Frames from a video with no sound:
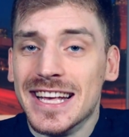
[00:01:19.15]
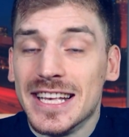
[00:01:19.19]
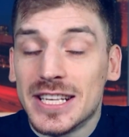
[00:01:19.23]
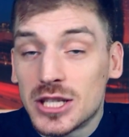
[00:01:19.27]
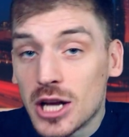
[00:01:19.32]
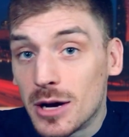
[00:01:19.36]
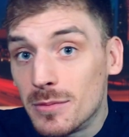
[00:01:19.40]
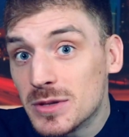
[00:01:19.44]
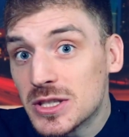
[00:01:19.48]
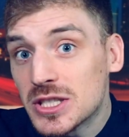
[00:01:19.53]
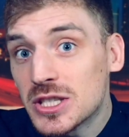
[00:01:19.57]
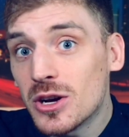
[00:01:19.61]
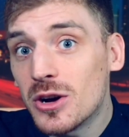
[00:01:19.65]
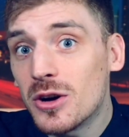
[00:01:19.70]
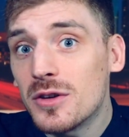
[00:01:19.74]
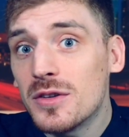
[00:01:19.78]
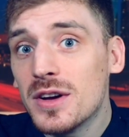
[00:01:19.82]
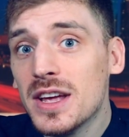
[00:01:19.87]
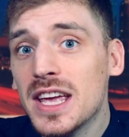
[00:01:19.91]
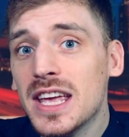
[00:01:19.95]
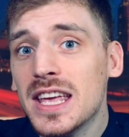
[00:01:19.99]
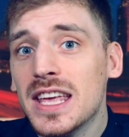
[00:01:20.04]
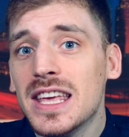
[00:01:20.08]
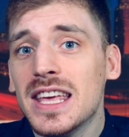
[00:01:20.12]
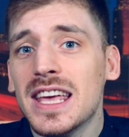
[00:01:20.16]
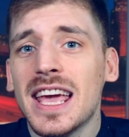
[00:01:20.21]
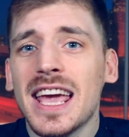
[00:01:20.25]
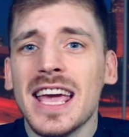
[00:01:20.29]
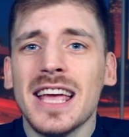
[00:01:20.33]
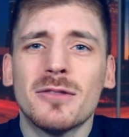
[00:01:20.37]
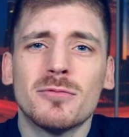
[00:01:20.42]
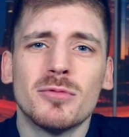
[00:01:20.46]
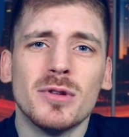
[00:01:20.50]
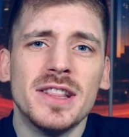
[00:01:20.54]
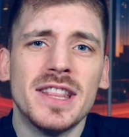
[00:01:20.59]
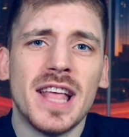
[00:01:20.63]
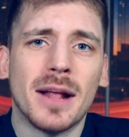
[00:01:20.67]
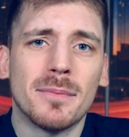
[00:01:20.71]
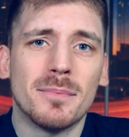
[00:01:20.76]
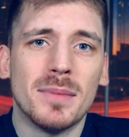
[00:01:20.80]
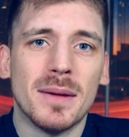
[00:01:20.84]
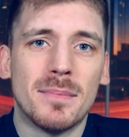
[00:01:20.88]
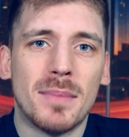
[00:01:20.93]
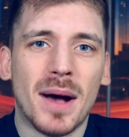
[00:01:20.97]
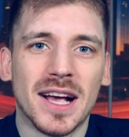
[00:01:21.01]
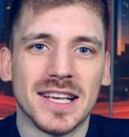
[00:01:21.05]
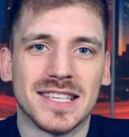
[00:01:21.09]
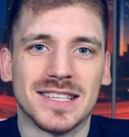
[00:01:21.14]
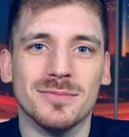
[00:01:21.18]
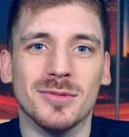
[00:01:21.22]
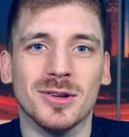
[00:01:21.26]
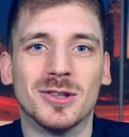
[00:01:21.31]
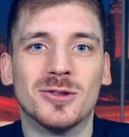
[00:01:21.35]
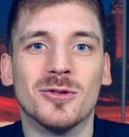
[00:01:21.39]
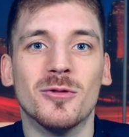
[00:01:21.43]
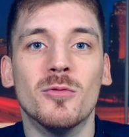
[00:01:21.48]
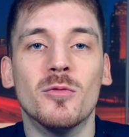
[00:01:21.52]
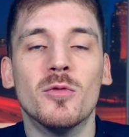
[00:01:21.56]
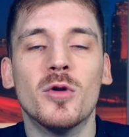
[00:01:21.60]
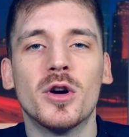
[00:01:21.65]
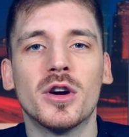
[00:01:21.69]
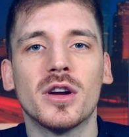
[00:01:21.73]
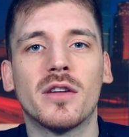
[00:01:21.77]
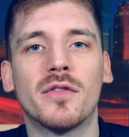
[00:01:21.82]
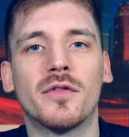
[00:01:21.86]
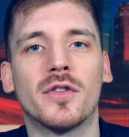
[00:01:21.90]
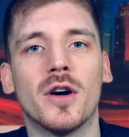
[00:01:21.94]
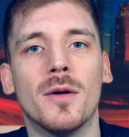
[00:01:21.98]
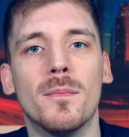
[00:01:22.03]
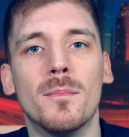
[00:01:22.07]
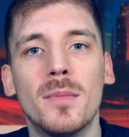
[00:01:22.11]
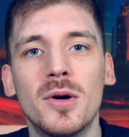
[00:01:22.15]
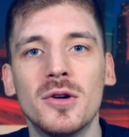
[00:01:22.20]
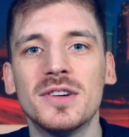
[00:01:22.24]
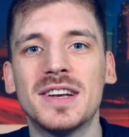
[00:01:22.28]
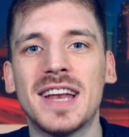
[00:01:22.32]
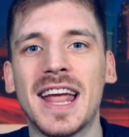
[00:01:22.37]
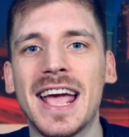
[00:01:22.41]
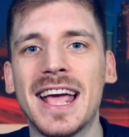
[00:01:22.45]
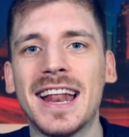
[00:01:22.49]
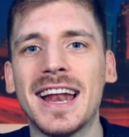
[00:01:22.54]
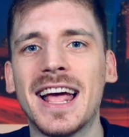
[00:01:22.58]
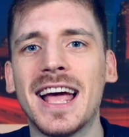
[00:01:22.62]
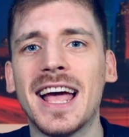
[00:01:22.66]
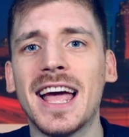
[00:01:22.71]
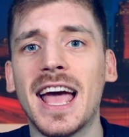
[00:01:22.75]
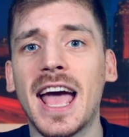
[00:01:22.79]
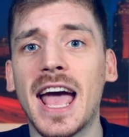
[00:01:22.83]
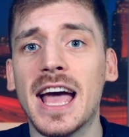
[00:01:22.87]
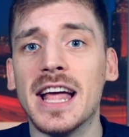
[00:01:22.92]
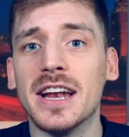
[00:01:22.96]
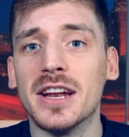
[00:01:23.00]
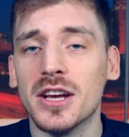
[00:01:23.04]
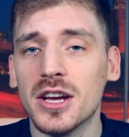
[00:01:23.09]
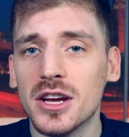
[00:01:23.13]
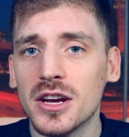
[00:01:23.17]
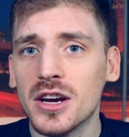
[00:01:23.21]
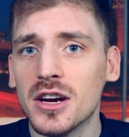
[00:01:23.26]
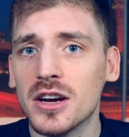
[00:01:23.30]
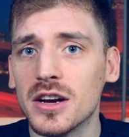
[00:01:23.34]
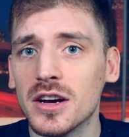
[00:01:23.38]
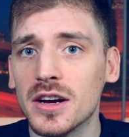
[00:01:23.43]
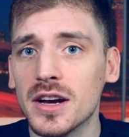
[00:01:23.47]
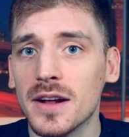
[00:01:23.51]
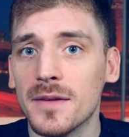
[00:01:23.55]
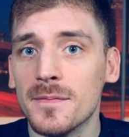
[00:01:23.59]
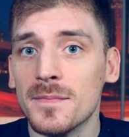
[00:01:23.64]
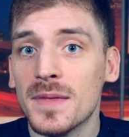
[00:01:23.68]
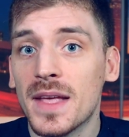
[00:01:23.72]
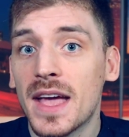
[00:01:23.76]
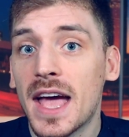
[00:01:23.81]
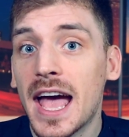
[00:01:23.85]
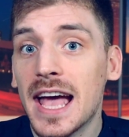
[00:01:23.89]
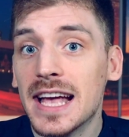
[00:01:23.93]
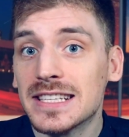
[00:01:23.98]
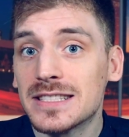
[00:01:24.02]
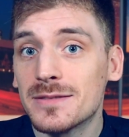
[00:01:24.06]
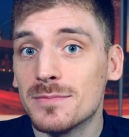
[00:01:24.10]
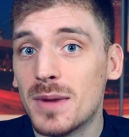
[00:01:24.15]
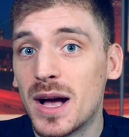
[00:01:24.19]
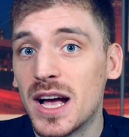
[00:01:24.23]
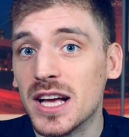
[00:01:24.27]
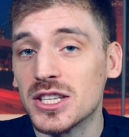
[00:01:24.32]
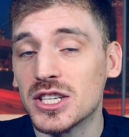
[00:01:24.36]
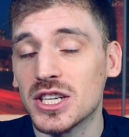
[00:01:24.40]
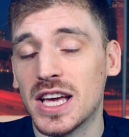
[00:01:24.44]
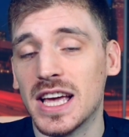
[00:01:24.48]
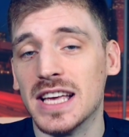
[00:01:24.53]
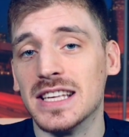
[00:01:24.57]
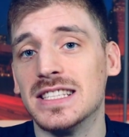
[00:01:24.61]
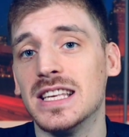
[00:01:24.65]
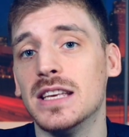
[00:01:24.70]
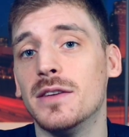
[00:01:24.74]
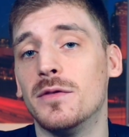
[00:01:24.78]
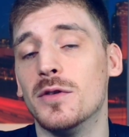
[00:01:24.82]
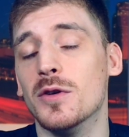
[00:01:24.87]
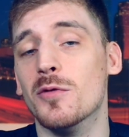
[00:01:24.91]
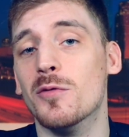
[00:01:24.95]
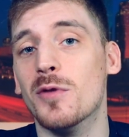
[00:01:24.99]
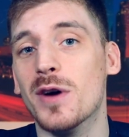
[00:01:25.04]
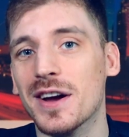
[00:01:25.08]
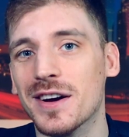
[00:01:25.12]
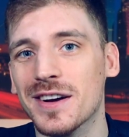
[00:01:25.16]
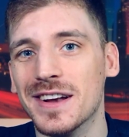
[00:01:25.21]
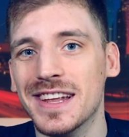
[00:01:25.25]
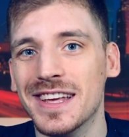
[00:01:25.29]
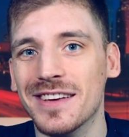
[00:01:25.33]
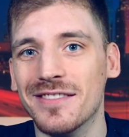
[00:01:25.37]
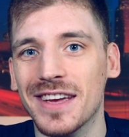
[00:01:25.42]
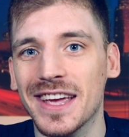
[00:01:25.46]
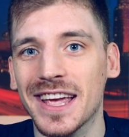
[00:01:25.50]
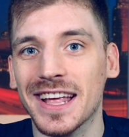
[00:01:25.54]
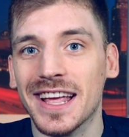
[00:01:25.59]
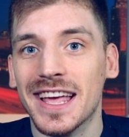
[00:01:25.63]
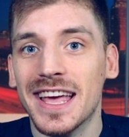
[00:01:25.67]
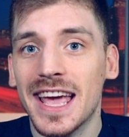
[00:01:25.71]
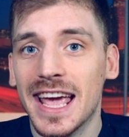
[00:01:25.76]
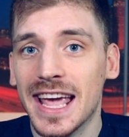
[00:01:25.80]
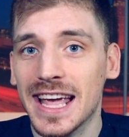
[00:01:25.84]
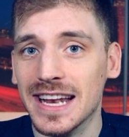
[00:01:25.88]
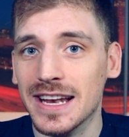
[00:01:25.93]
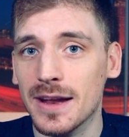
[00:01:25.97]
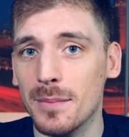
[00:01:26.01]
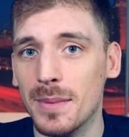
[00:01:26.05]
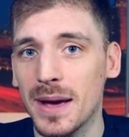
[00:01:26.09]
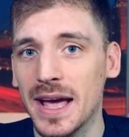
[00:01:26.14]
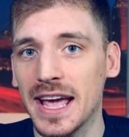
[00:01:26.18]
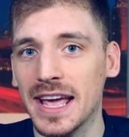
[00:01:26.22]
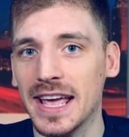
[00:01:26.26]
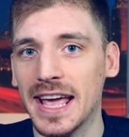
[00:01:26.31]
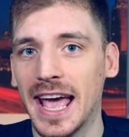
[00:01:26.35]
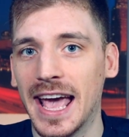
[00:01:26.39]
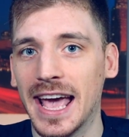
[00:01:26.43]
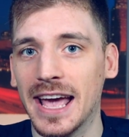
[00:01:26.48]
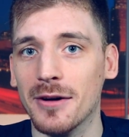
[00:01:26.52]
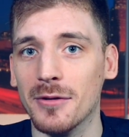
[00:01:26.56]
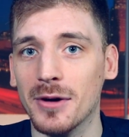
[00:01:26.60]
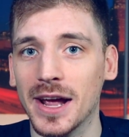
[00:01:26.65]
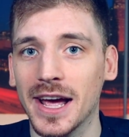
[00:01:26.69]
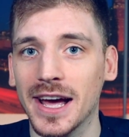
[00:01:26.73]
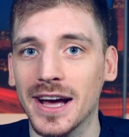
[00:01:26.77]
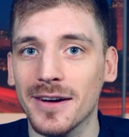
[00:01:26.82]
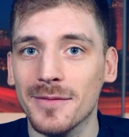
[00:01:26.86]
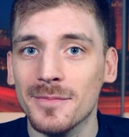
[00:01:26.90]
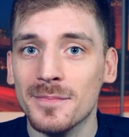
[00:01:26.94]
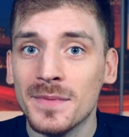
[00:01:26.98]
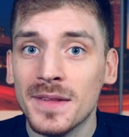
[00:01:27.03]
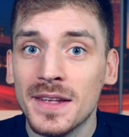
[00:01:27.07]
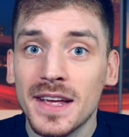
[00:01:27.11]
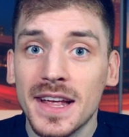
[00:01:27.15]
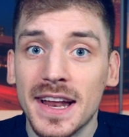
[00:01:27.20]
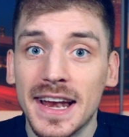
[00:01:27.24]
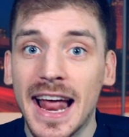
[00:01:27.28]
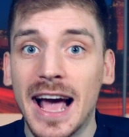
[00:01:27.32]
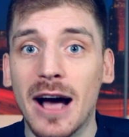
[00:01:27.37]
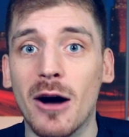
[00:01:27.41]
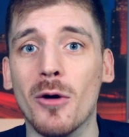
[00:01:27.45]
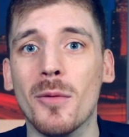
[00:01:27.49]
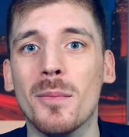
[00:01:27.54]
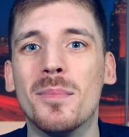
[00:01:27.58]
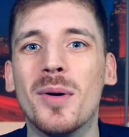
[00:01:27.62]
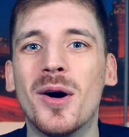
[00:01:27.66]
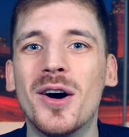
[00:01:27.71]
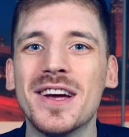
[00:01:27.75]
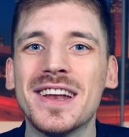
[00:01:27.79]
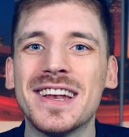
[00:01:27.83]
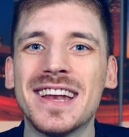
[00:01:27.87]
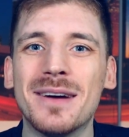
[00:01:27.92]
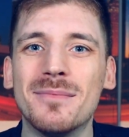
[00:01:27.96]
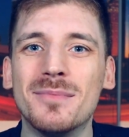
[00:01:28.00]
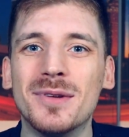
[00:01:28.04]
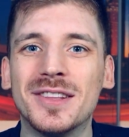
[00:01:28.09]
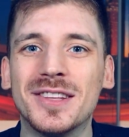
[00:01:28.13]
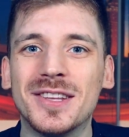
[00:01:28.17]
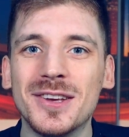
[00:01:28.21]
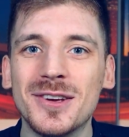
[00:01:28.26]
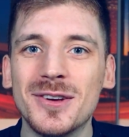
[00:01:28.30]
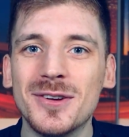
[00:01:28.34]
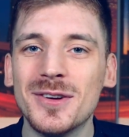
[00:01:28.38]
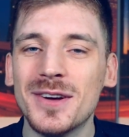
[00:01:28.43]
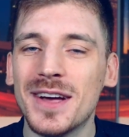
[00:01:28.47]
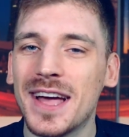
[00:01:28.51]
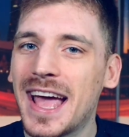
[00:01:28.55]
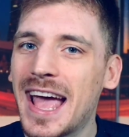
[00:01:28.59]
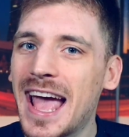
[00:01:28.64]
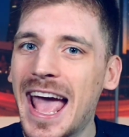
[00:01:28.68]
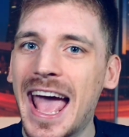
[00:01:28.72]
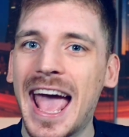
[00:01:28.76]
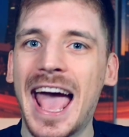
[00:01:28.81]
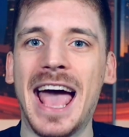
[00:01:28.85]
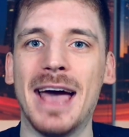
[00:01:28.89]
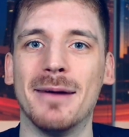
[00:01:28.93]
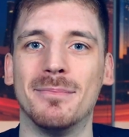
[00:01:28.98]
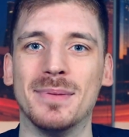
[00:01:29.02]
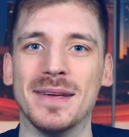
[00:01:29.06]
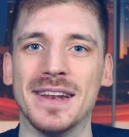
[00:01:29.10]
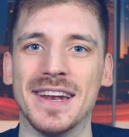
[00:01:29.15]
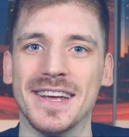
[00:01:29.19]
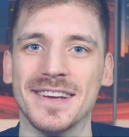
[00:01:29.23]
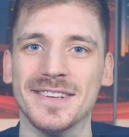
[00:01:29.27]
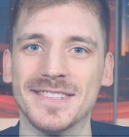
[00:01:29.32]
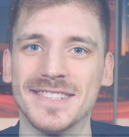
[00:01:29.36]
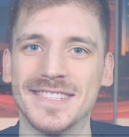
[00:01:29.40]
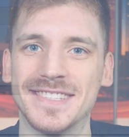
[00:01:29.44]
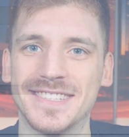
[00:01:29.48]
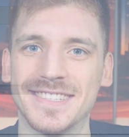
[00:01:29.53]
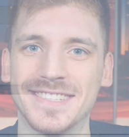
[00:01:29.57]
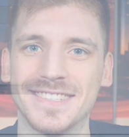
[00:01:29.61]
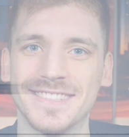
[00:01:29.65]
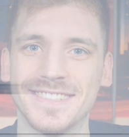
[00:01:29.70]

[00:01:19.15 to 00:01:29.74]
So I'm sorry, it will not be possible to work from Montana and earn as much as if you were living in the Bay Area. Now, point number two, happiness.